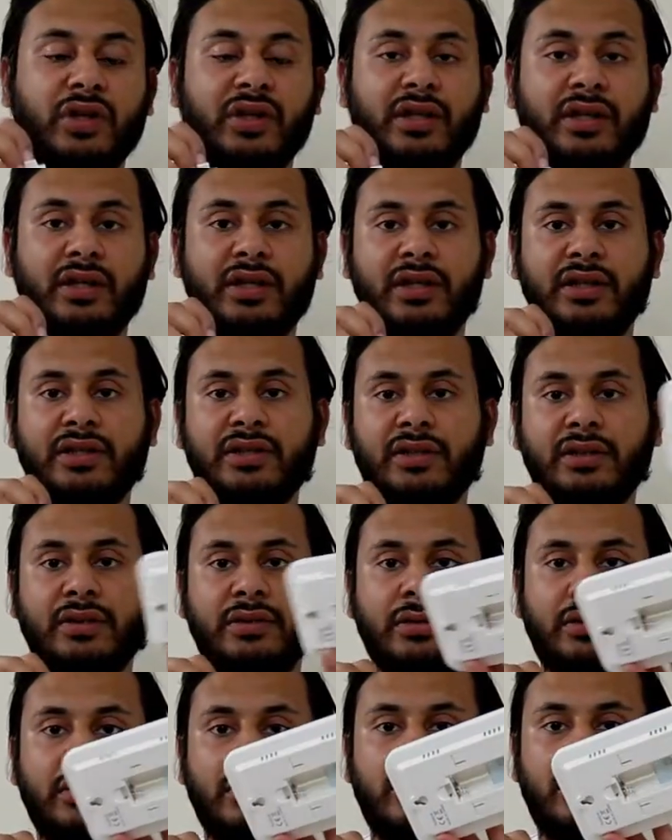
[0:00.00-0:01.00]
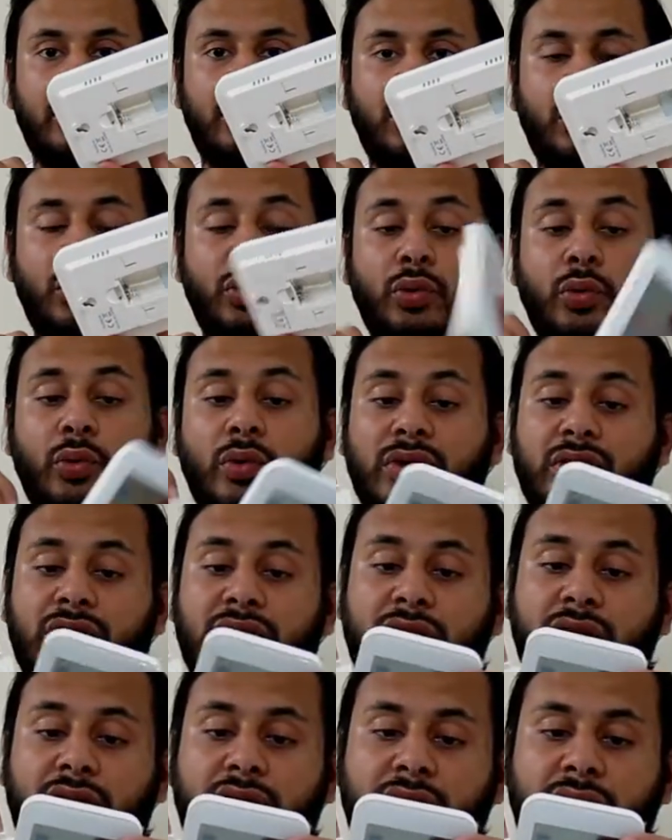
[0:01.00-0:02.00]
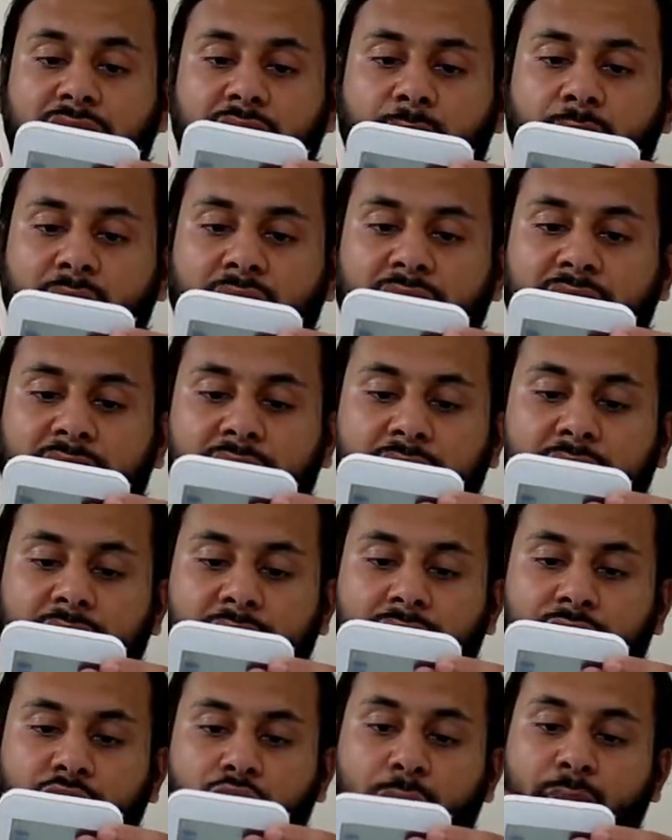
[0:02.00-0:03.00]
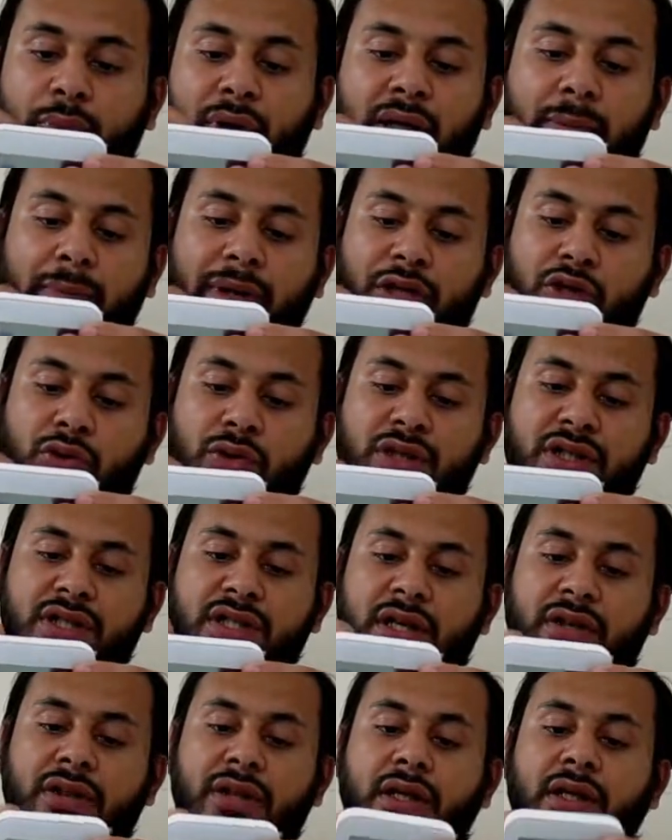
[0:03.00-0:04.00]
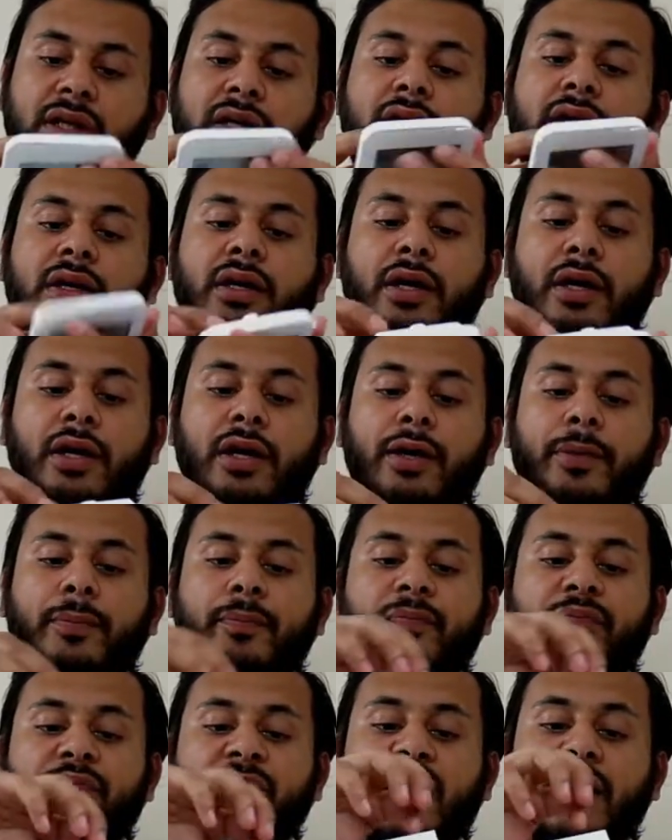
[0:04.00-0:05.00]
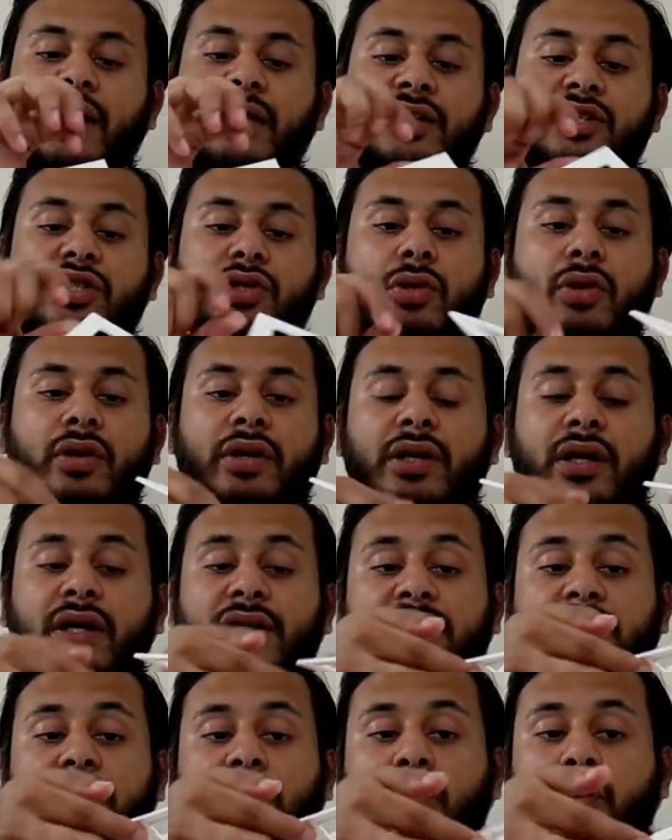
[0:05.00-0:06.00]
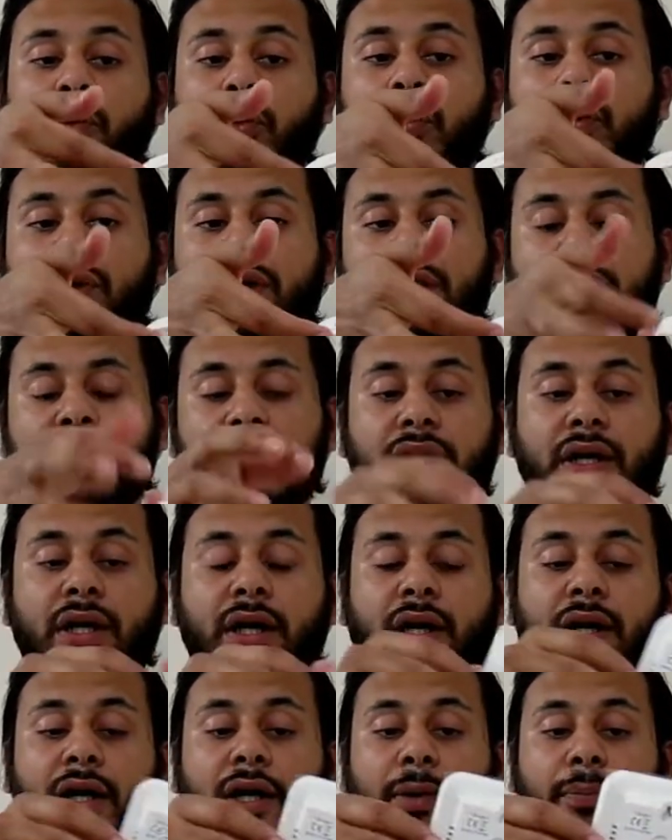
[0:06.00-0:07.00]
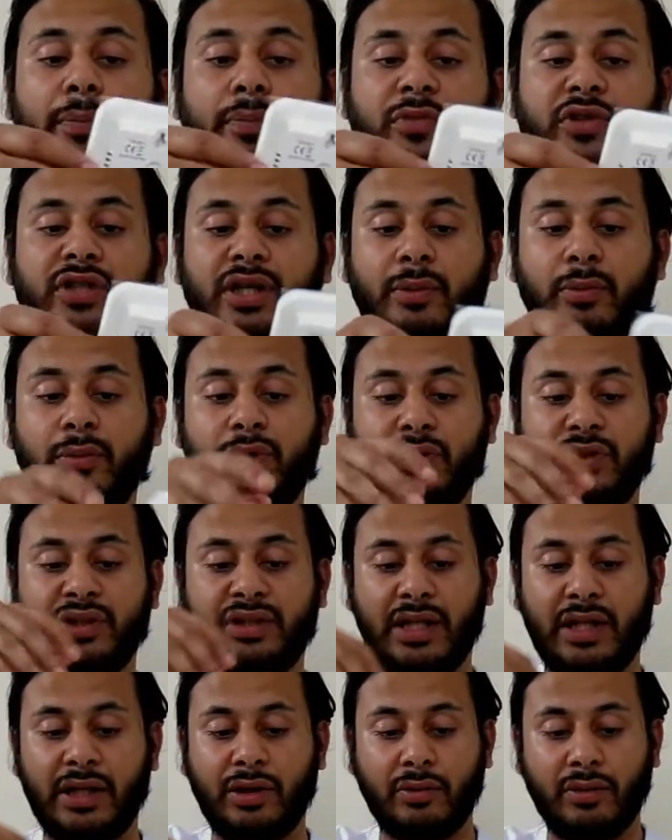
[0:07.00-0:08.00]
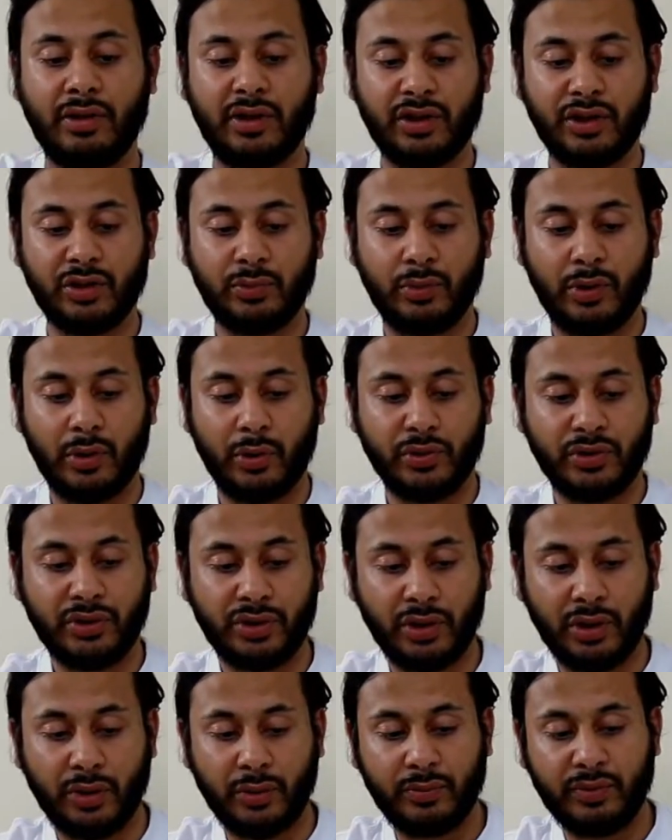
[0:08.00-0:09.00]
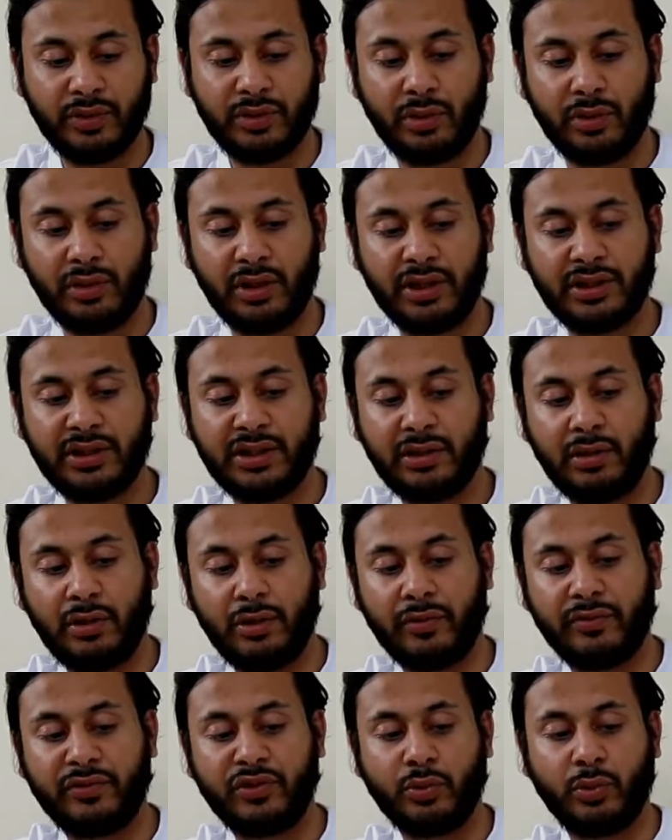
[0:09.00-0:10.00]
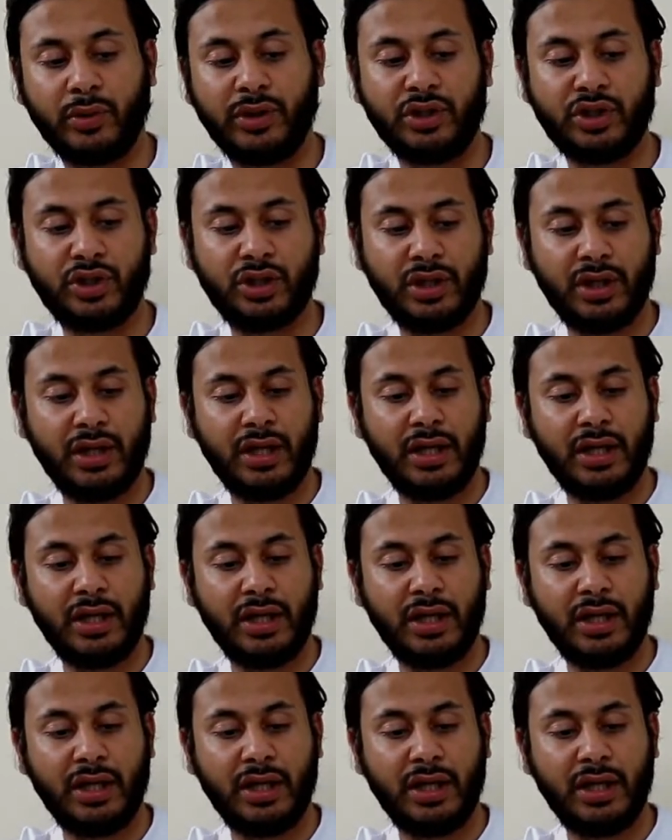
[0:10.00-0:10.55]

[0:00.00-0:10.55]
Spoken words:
Needs two AAA batteries, I think, and it's got a nice little table to stand on as well. So it's got a nice on-off switch.